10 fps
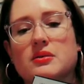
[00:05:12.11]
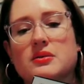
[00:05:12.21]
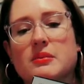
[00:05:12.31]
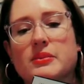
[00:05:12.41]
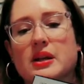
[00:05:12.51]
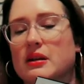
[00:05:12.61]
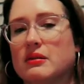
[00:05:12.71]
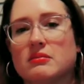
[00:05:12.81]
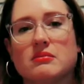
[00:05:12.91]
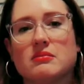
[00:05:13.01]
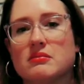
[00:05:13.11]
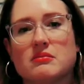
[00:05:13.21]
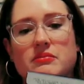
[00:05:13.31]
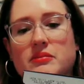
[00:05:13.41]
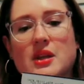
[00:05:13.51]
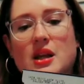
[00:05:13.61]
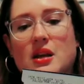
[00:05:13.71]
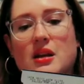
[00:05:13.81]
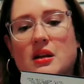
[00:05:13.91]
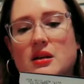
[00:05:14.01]
something
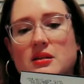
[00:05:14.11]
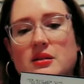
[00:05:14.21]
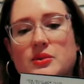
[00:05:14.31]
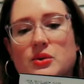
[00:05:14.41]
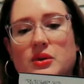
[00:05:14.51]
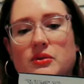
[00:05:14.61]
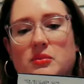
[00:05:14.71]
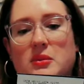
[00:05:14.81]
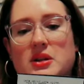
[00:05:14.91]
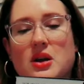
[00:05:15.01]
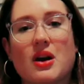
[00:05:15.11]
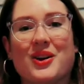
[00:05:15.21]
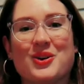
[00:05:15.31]
some sort of maybe taco